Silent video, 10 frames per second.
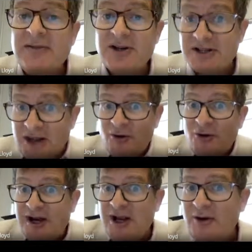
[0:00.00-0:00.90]
Because they're all
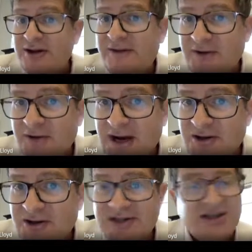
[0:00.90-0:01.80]
going to go in different
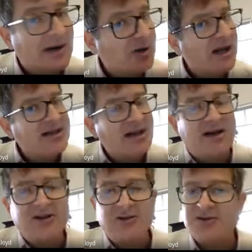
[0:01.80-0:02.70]
directions. Some will like
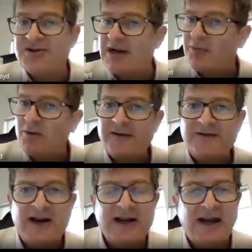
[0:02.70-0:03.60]
dinosaurs, some will want to
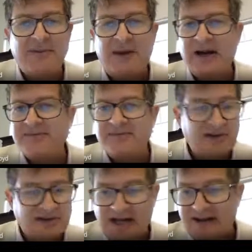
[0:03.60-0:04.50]
find out about
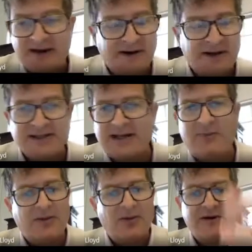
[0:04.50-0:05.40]
South Africa, some
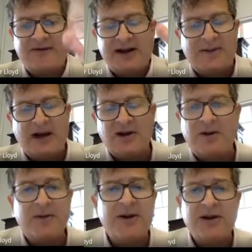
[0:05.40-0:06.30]
might want to find about
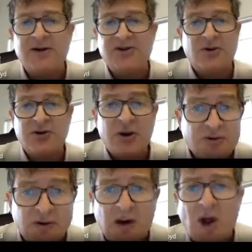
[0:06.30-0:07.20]
Copernicus or
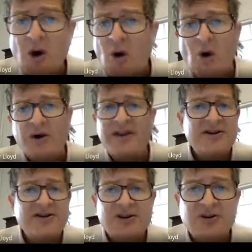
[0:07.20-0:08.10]
Newton or the
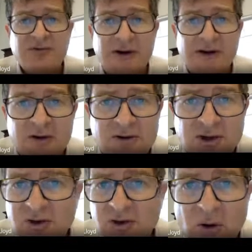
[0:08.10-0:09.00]
Industrial
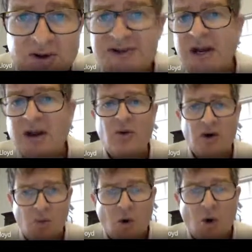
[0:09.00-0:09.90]
Revolution or the Second
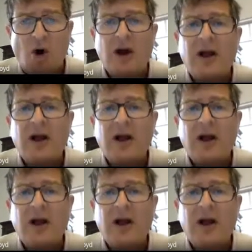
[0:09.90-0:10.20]
World War.